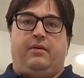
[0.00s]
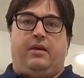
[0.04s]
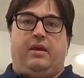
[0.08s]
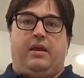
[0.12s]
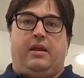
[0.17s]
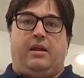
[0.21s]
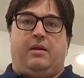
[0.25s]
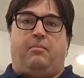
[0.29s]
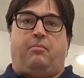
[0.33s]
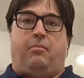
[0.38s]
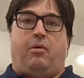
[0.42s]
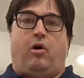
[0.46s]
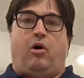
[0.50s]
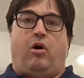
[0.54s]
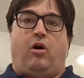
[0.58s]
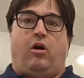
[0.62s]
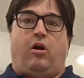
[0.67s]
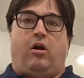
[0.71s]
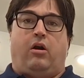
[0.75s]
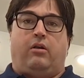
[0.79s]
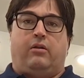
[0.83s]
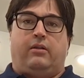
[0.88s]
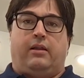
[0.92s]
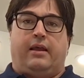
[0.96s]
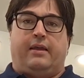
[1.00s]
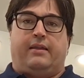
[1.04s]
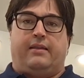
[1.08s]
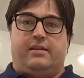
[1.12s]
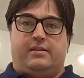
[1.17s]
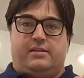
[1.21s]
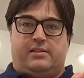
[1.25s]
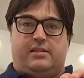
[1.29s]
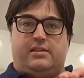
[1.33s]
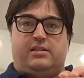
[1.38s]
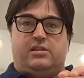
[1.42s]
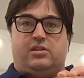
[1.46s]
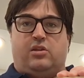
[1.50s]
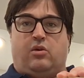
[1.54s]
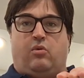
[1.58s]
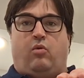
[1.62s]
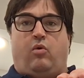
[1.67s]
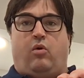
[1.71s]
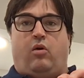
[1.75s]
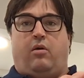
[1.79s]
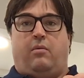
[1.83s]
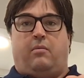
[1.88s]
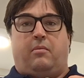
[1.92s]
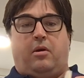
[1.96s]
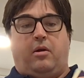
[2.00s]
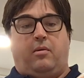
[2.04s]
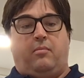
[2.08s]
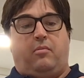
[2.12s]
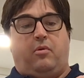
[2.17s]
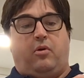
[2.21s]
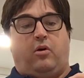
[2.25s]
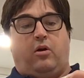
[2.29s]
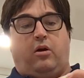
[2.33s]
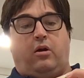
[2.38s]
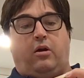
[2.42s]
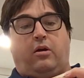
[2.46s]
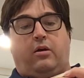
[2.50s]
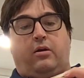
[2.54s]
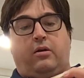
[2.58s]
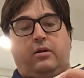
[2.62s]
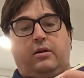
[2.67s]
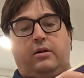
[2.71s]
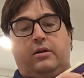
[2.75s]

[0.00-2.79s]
in a bar like this. This is the Walmart bar,